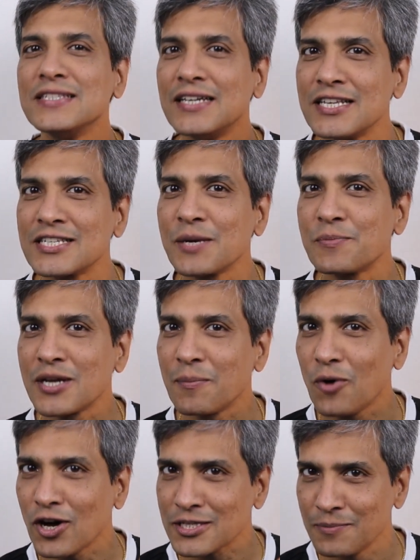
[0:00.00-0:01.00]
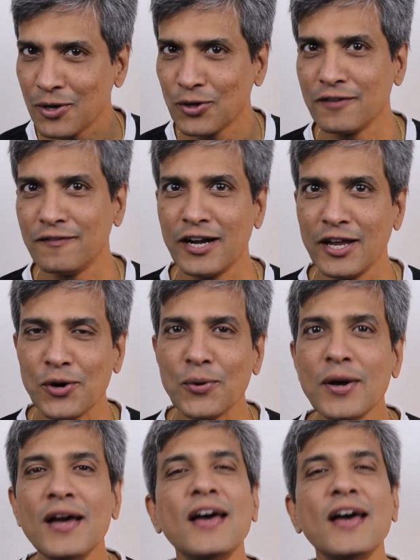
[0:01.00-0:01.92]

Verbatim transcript: the description box below the video.